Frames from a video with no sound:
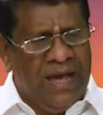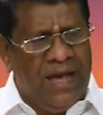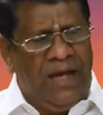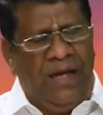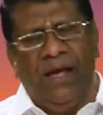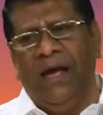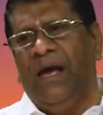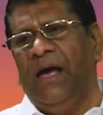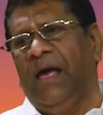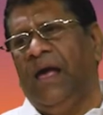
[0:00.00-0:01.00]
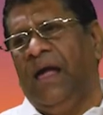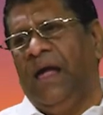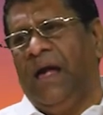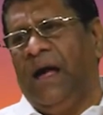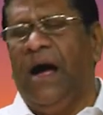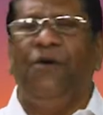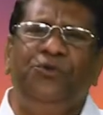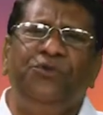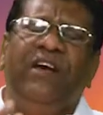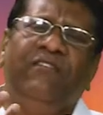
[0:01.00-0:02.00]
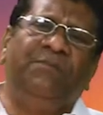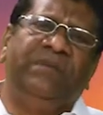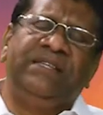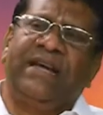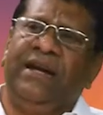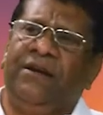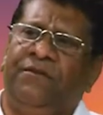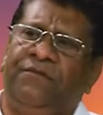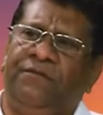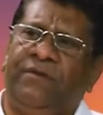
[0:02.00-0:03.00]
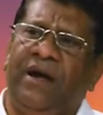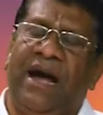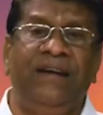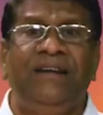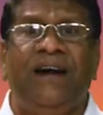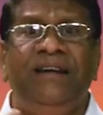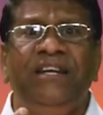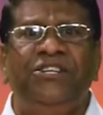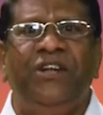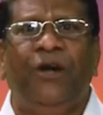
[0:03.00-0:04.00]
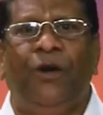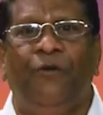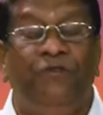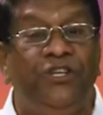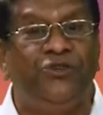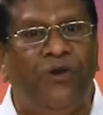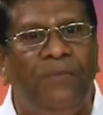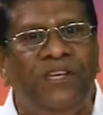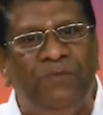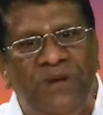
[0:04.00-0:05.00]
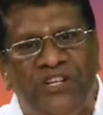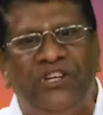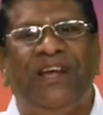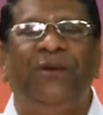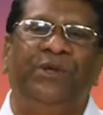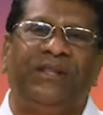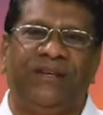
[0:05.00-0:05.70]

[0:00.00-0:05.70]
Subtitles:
how to develop this kind of unconditional love which Swami has been sharing with